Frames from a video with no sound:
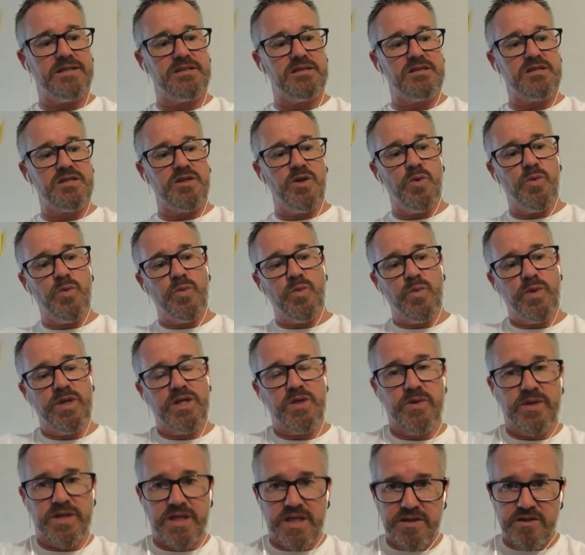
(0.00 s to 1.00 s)
and so we
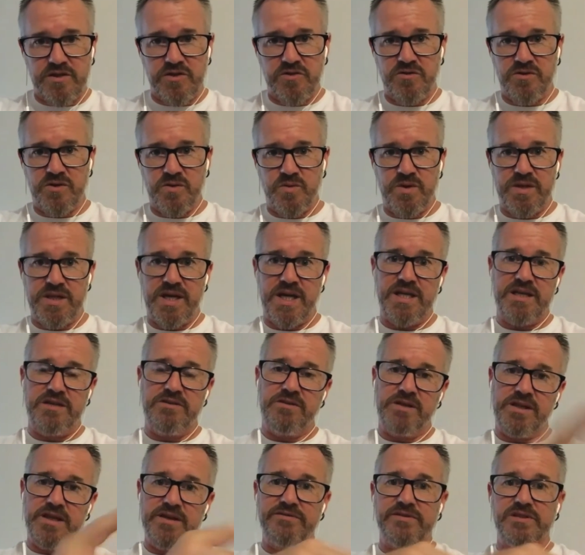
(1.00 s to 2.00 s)
do another unit with our
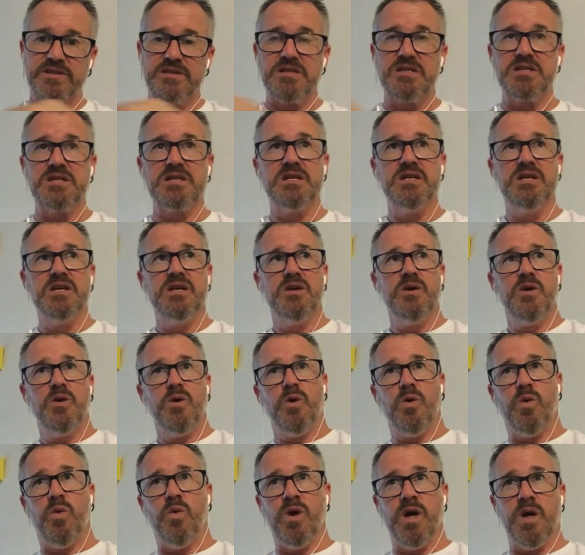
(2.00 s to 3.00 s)
year elevens
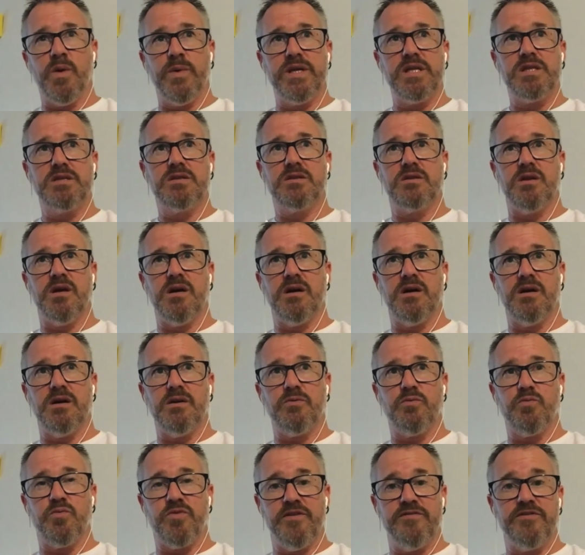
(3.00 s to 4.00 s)
where we, uh,
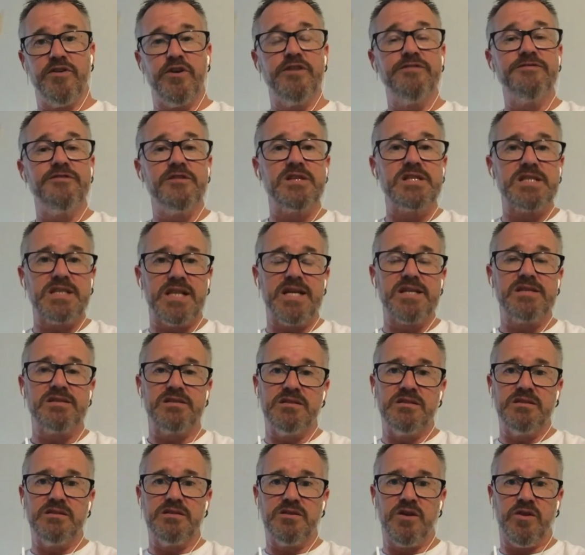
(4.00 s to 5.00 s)
the very first
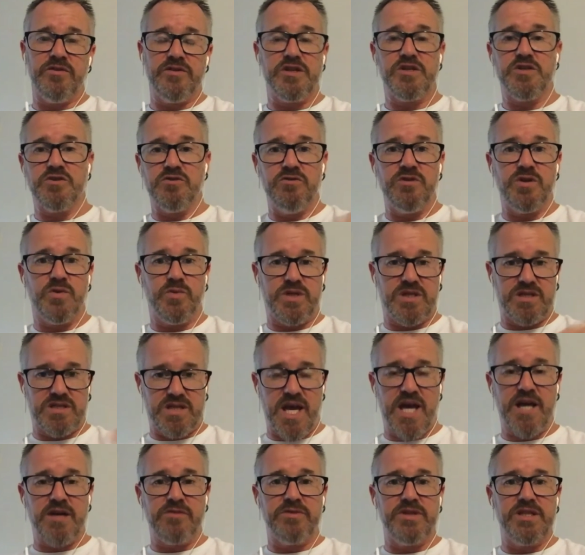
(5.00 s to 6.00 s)
lesson on this unit, which is
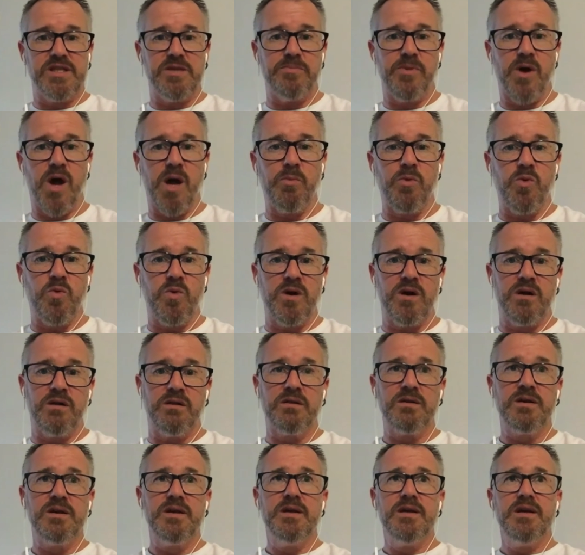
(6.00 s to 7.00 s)
how to read the Bible well,